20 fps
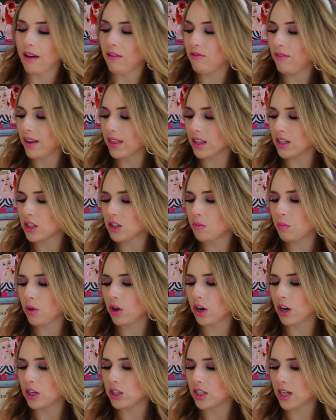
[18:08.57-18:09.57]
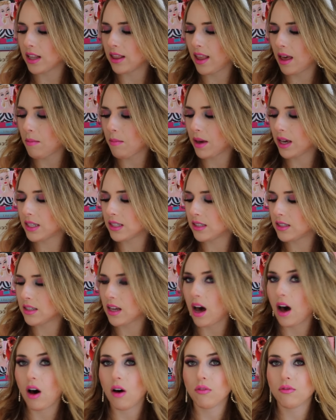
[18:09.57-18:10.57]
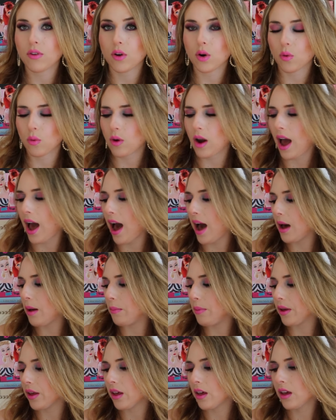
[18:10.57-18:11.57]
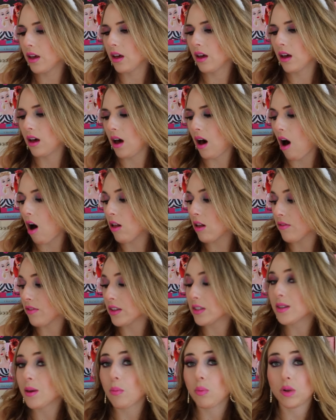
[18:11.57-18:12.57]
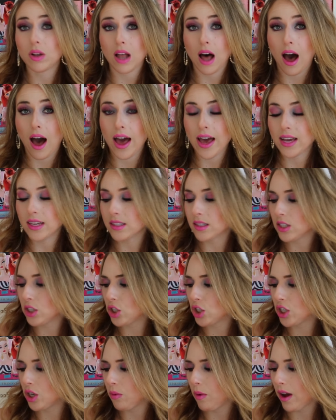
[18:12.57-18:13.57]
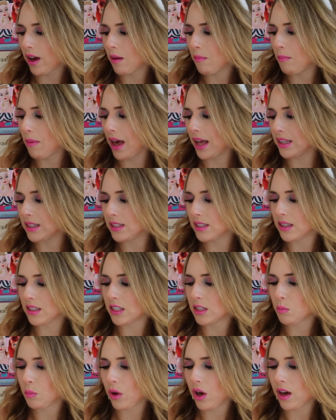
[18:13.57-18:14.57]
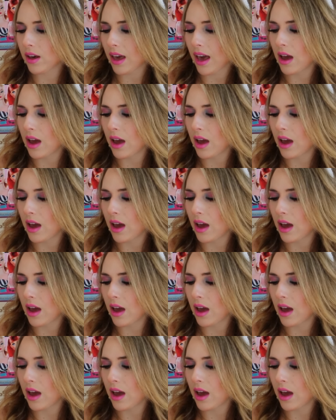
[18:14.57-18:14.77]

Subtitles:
finally splurged and let myself grab all of the supplies that she recommends in this book.